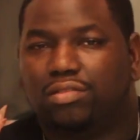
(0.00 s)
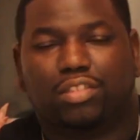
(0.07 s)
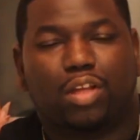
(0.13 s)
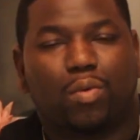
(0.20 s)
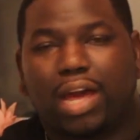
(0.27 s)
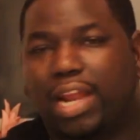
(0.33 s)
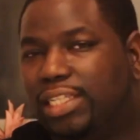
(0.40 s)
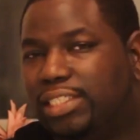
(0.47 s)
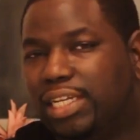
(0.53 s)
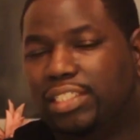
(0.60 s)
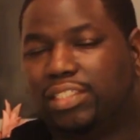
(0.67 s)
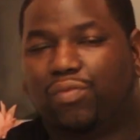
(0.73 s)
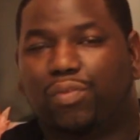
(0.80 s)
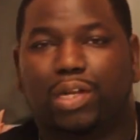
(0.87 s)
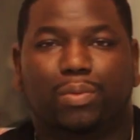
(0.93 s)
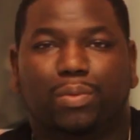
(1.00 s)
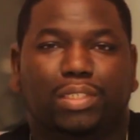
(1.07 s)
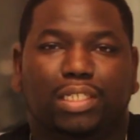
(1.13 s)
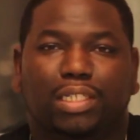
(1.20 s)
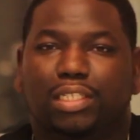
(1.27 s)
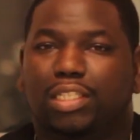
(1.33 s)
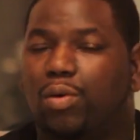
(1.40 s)
don't got to change the
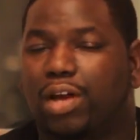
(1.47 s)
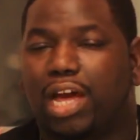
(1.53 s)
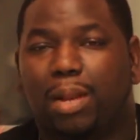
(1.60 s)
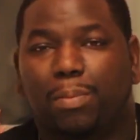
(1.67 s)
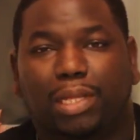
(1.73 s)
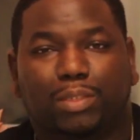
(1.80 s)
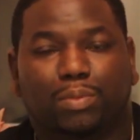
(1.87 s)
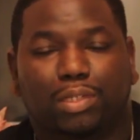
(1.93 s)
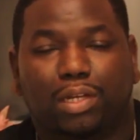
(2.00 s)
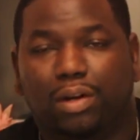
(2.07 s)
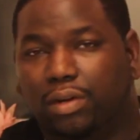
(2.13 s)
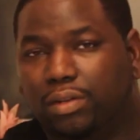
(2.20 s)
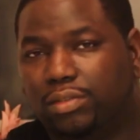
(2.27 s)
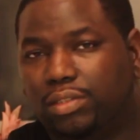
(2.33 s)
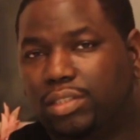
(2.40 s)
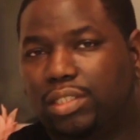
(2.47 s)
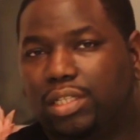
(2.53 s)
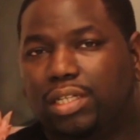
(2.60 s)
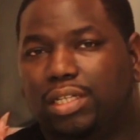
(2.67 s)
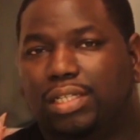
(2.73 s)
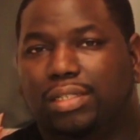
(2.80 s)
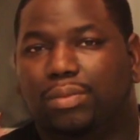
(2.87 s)
frequency. Don't got to mess with the hertz.
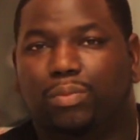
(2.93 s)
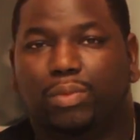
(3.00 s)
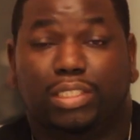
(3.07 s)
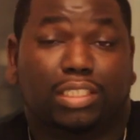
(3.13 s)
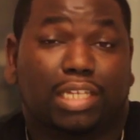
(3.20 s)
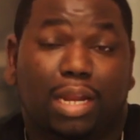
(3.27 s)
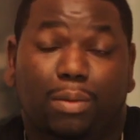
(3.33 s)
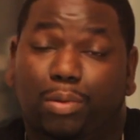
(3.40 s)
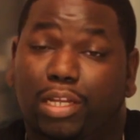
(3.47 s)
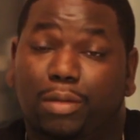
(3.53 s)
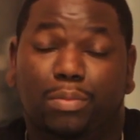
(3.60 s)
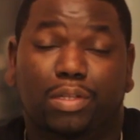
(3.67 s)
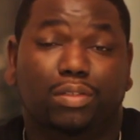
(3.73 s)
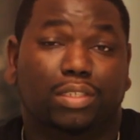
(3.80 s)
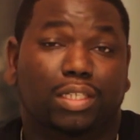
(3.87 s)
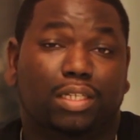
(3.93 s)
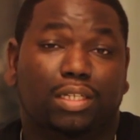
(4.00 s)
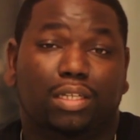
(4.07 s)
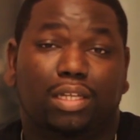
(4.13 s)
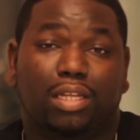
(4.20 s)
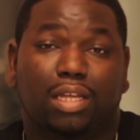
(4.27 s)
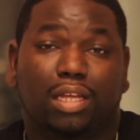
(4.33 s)
We just got to play the music,
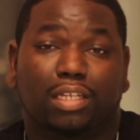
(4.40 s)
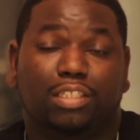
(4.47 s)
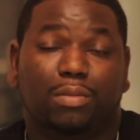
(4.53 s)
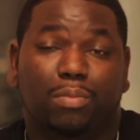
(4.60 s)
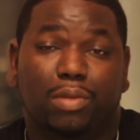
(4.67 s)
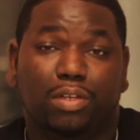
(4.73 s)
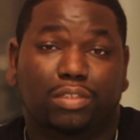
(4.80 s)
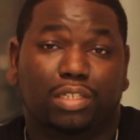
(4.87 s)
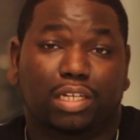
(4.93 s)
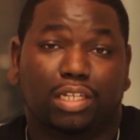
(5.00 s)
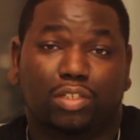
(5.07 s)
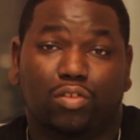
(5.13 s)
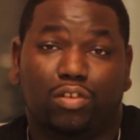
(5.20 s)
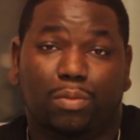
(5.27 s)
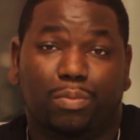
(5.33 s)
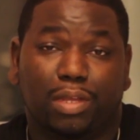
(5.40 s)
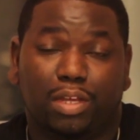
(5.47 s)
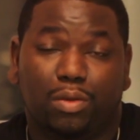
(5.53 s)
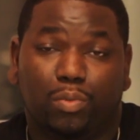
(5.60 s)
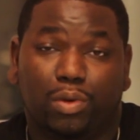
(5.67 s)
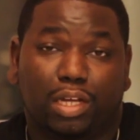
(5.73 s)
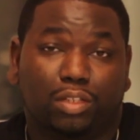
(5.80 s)
because the music is going to
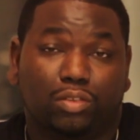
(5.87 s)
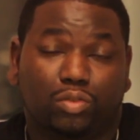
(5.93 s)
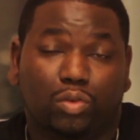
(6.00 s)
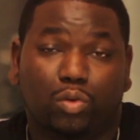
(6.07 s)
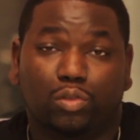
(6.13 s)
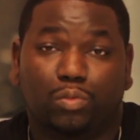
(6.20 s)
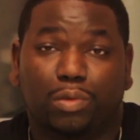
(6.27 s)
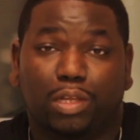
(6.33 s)
be what controls